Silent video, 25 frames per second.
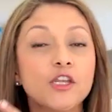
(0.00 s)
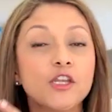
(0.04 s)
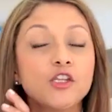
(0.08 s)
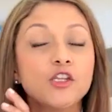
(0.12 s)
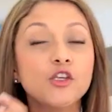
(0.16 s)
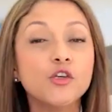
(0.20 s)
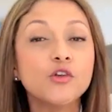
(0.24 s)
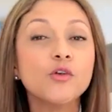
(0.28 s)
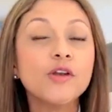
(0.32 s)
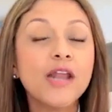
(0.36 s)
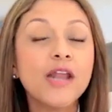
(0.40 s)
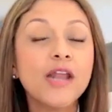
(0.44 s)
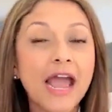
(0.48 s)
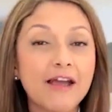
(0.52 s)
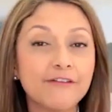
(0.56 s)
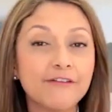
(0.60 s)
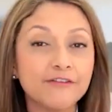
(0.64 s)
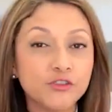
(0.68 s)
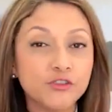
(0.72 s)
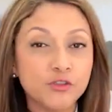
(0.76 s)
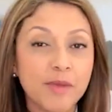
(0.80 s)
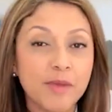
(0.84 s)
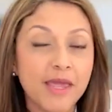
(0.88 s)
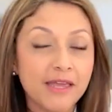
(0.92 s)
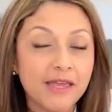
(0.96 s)
you don't
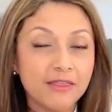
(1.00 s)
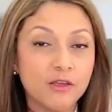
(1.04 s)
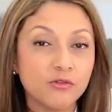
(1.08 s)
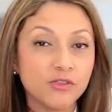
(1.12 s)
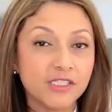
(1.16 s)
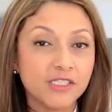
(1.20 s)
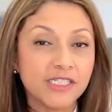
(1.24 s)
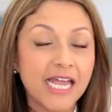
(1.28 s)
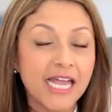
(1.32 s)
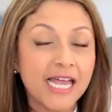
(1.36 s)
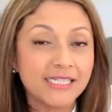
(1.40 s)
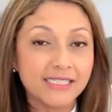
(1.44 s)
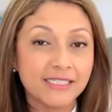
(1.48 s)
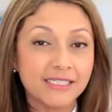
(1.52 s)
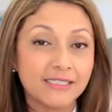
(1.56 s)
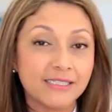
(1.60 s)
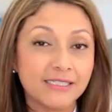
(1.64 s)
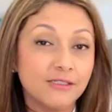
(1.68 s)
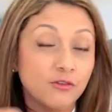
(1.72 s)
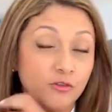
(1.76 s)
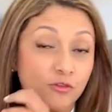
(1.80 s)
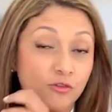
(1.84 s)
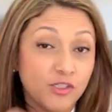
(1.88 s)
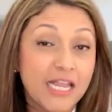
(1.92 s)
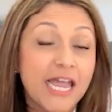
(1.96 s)
have to make those
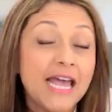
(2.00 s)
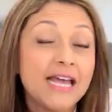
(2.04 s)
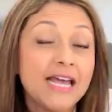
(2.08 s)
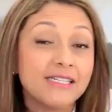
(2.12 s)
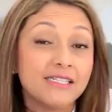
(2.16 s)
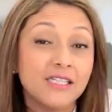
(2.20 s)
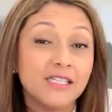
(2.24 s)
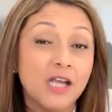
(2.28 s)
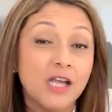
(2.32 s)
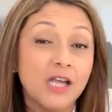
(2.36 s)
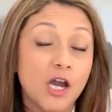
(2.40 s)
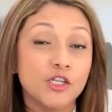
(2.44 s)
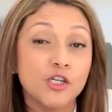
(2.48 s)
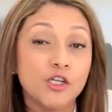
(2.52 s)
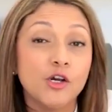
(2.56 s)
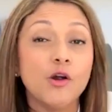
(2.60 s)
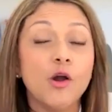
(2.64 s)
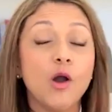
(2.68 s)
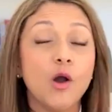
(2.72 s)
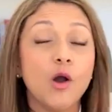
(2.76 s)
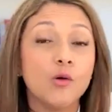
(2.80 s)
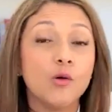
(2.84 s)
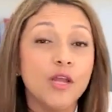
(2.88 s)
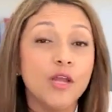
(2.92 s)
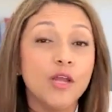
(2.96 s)
tests on your
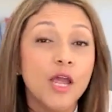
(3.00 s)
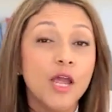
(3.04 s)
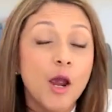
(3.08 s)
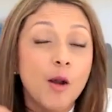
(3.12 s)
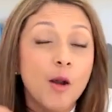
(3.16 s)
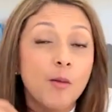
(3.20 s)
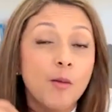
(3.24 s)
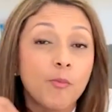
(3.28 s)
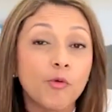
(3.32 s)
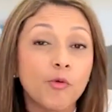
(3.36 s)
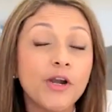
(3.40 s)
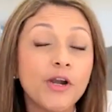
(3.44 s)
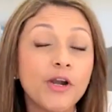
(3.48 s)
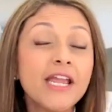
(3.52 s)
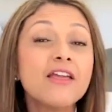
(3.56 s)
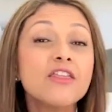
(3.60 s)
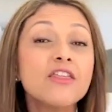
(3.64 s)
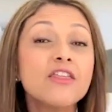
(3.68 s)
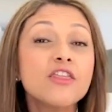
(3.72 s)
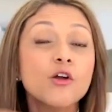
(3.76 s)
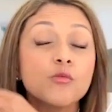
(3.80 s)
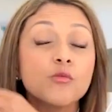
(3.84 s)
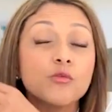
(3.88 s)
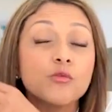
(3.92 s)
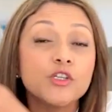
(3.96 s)
own,
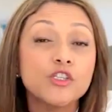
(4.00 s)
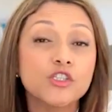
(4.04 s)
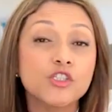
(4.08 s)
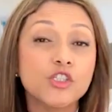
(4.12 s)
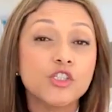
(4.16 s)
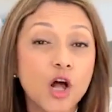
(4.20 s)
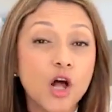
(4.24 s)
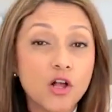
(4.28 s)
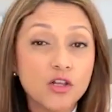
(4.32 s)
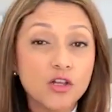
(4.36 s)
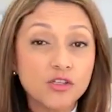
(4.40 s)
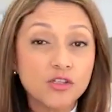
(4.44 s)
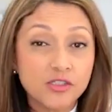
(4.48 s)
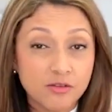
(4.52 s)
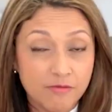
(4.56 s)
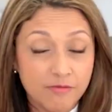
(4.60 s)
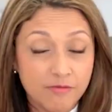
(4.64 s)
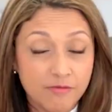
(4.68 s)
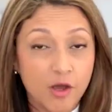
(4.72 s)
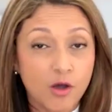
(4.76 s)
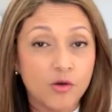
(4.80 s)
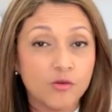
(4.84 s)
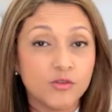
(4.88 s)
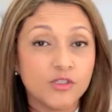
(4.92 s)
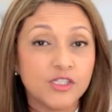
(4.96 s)
bringing the results of
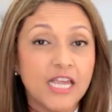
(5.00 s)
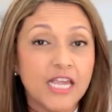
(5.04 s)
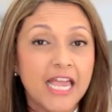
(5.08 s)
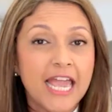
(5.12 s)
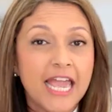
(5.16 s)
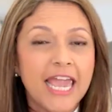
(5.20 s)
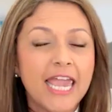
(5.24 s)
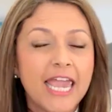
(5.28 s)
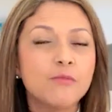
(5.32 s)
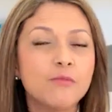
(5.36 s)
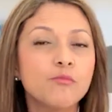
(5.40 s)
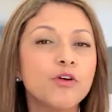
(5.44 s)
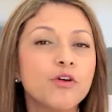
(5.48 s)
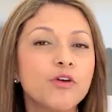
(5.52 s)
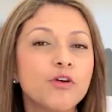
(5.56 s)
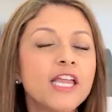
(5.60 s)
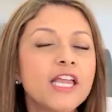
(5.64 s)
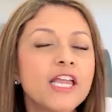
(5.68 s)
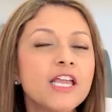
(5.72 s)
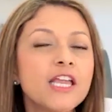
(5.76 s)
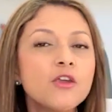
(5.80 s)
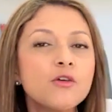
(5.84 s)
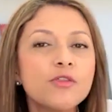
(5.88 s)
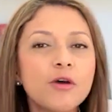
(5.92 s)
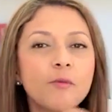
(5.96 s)
those and
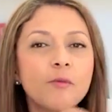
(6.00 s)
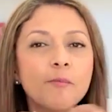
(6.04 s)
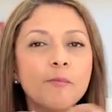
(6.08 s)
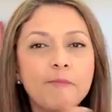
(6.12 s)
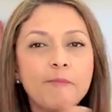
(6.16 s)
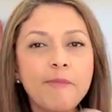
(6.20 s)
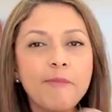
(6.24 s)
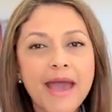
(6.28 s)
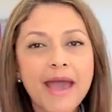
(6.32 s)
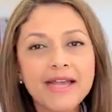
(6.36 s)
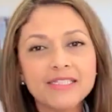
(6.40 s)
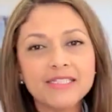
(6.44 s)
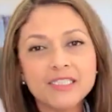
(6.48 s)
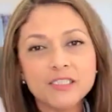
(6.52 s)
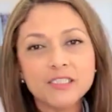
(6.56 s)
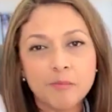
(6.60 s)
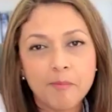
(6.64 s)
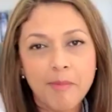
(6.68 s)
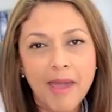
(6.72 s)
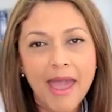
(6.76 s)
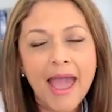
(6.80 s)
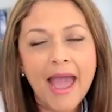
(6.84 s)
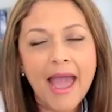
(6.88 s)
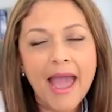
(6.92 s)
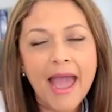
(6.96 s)
bringing you the
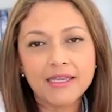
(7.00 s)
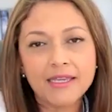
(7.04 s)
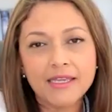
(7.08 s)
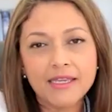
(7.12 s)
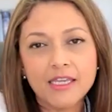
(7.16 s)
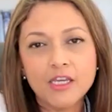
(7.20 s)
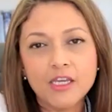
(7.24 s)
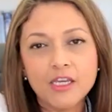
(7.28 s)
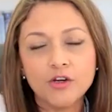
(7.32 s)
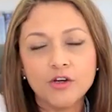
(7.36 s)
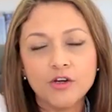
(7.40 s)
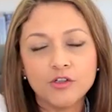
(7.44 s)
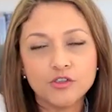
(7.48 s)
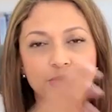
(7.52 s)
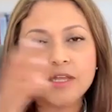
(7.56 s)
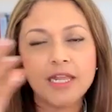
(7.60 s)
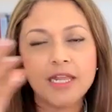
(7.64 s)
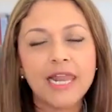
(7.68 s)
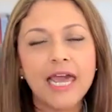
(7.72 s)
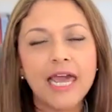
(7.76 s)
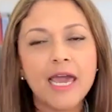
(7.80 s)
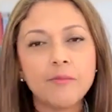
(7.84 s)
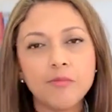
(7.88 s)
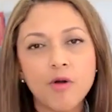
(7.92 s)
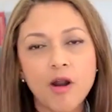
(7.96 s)
best back here to the
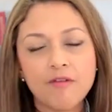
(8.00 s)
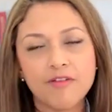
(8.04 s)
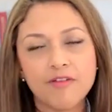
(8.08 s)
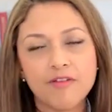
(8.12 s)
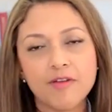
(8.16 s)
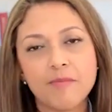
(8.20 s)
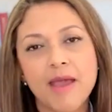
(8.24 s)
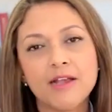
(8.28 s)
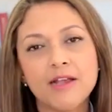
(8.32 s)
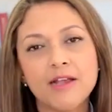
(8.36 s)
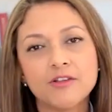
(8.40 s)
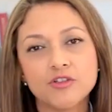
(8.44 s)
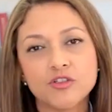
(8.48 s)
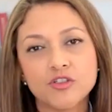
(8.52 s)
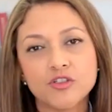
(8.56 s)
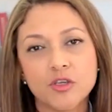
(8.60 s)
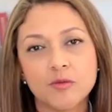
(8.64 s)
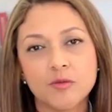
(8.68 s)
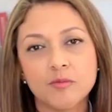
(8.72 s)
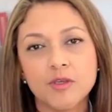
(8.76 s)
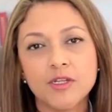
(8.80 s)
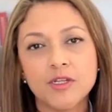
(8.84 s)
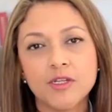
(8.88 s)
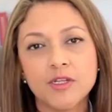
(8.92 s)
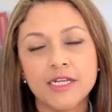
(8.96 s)
Land Profit Masters
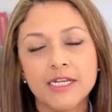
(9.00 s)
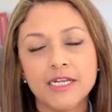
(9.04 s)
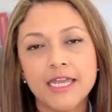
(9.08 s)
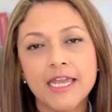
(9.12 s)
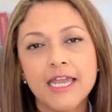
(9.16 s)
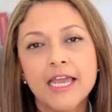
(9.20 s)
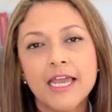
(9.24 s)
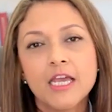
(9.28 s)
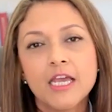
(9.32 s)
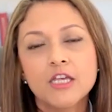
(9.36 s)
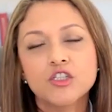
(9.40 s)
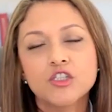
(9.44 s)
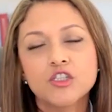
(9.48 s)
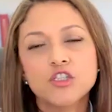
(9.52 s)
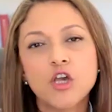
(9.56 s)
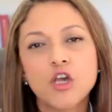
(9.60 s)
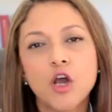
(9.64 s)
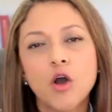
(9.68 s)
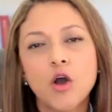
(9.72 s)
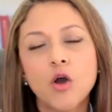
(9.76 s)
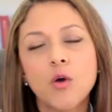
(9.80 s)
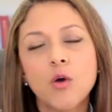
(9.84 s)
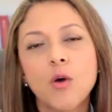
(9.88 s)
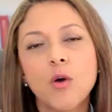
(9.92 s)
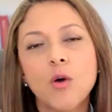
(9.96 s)
community.
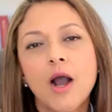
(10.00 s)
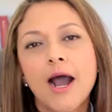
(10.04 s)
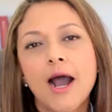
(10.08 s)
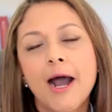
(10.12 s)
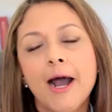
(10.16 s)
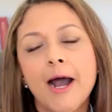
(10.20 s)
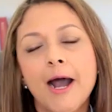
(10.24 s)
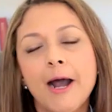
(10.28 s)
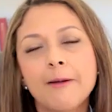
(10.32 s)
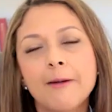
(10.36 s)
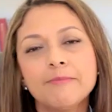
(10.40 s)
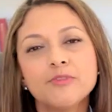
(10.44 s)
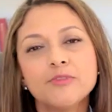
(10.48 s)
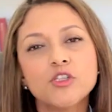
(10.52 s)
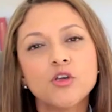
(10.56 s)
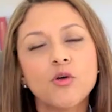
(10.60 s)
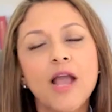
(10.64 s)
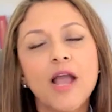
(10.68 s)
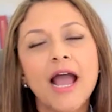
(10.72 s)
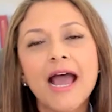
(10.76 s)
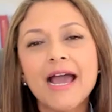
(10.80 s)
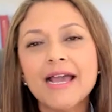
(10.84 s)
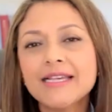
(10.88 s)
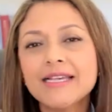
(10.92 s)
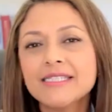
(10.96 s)
So
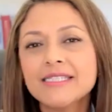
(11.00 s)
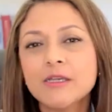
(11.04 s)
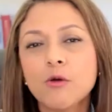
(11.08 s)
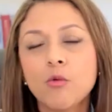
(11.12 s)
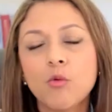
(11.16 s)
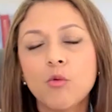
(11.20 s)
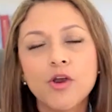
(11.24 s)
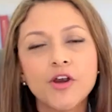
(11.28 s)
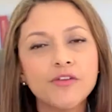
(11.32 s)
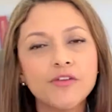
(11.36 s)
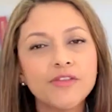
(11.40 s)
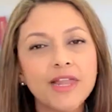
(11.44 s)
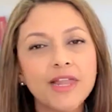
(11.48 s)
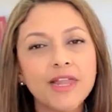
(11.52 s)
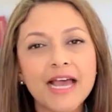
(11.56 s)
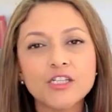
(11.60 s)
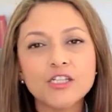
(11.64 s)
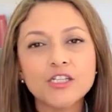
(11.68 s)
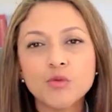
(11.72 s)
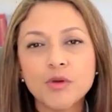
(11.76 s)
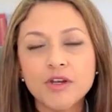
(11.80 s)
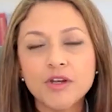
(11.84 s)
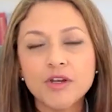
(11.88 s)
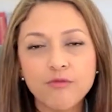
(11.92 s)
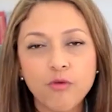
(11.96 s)
guys, we're in the
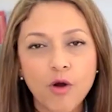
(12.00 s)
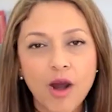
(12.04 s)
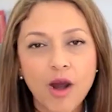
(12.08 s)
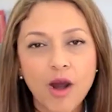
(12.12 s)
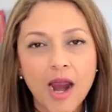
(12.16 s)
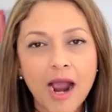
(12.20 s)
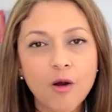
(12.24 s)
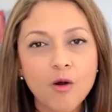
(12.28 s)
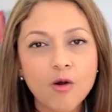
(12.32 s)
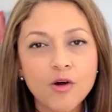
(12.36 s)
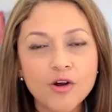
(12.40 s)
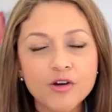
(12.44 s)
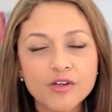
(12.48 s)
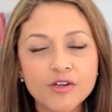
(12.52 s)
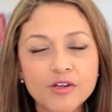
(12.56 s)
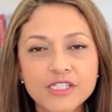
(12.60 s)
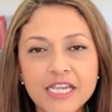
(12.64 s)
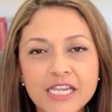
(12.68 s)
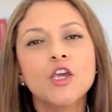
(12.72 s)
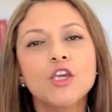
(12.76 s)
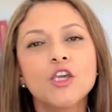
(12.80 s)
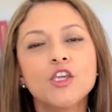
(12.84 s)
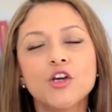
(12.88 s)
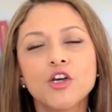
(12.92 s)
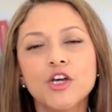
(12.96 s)
last 24
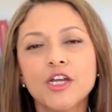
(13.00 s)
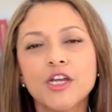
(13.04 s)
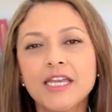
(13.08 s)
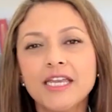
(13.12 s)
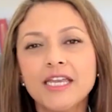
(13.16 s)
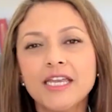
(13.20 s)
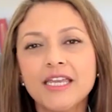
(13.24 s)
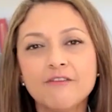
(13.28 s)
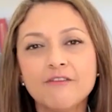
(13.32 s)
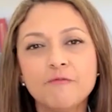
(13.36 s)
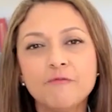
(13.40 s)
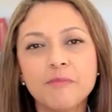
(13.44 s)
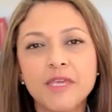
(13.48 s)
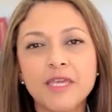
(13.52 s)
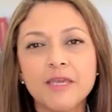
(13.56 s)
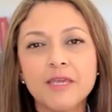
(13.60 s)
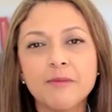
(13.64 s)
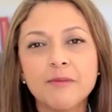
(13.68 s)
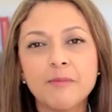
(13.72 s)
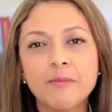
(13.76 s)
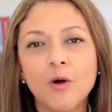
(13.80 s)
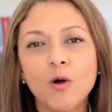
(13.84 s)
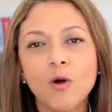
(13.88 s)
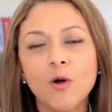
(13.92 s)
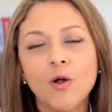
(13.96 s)
hours. You're going to give
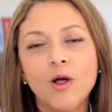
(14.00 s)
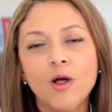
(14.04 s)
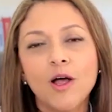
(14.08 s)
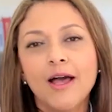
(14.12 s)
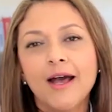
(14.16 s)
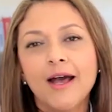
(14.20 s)
people